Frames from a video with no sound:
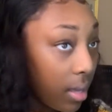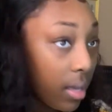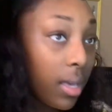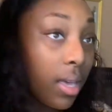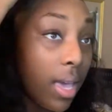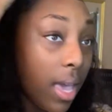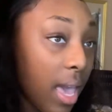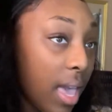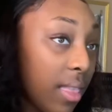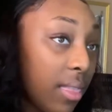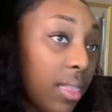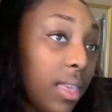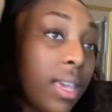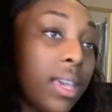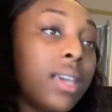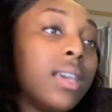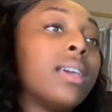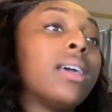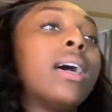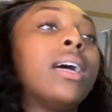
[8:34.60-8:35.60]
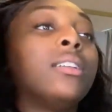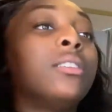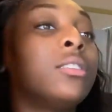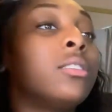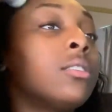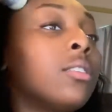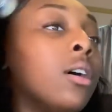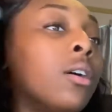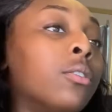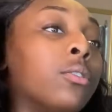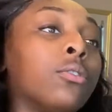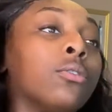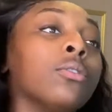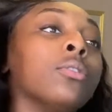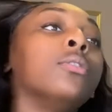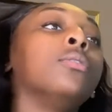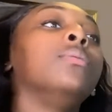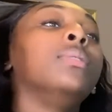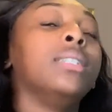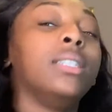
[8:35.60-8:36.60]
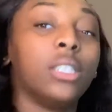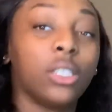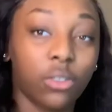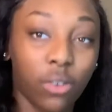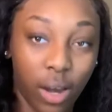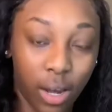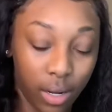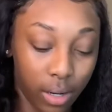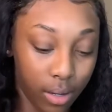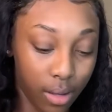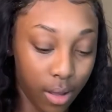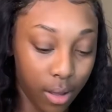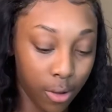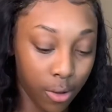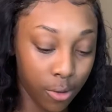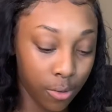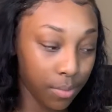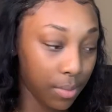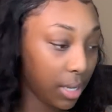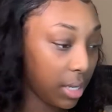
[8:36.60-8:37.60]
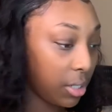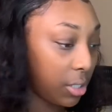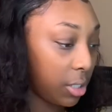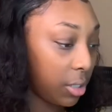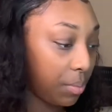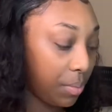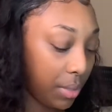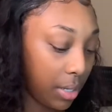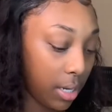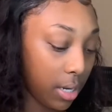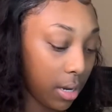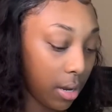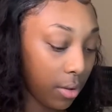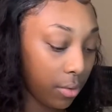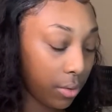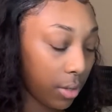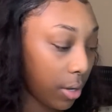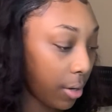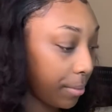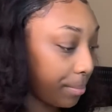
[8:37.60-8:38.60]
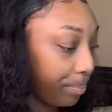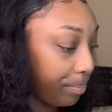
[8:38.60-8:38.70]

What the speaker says: And then I just go through with the straining comb and just put it on there.